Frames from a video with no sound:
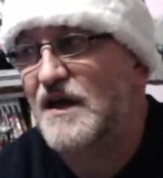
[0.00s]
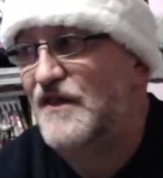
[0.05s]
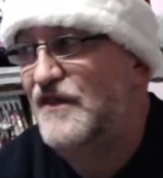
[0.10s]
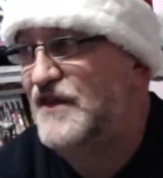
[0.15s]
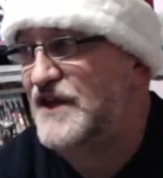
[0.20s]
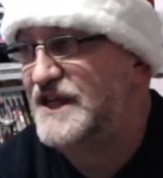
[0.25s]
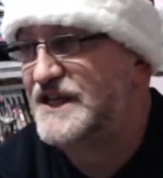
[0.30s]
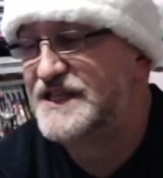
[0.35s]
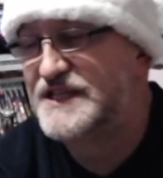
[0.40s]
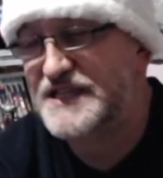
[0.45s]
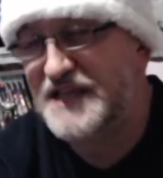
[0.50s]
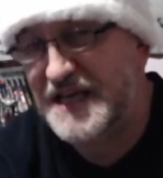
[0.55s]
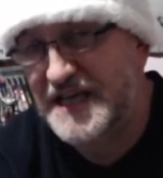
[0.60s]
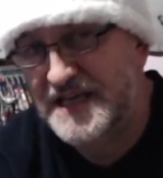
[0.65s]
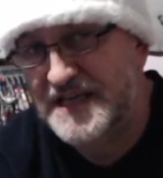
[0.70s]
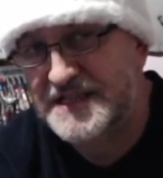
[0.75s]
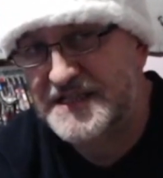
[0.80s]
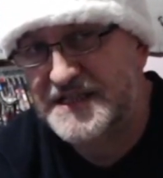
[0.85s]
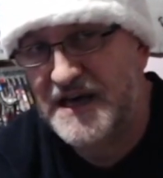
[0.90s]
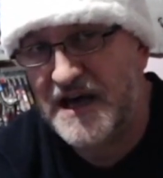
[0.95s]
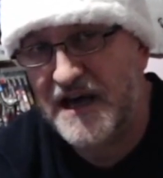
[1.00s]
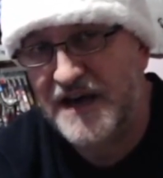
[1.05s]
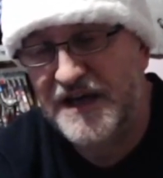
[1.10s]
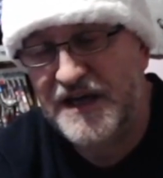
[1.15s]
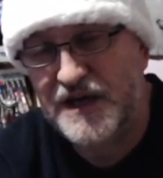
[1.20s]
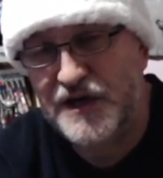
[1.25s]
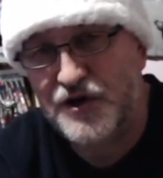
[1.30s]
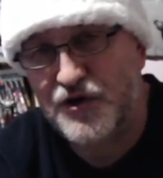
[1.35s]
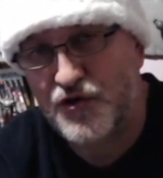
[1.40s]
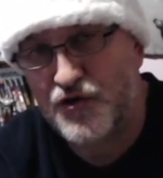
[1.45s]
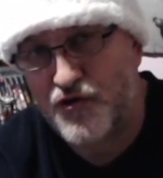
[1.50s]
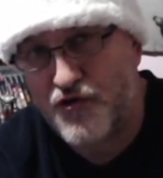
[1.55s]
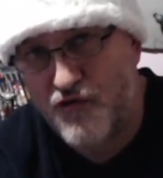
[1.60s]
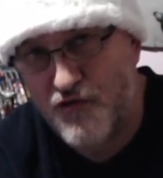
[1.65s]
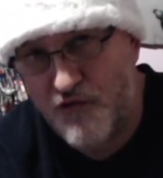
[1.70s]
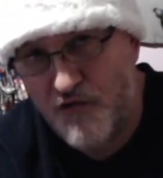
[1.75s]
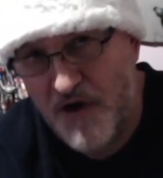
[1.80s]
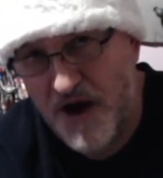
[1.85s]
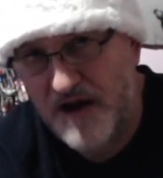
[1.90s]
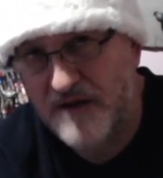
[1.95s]
This is an
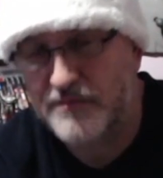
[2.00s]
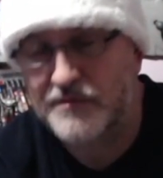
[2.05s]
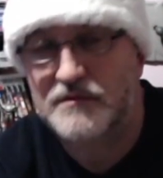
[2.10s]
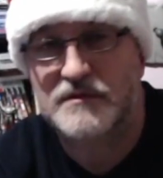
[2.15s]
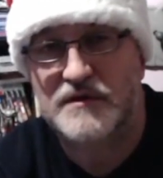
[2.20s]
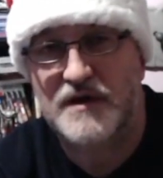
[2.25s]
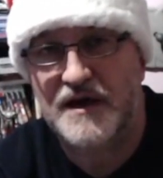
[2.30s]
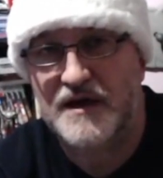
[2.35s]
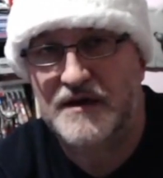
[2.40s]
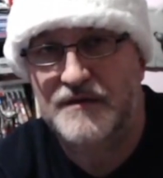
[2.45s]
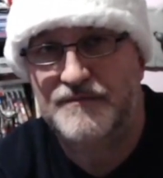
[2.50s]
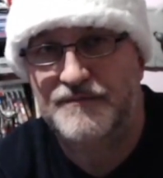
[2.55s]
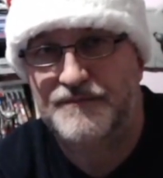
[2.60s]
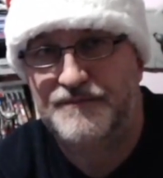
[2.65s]
incredible game.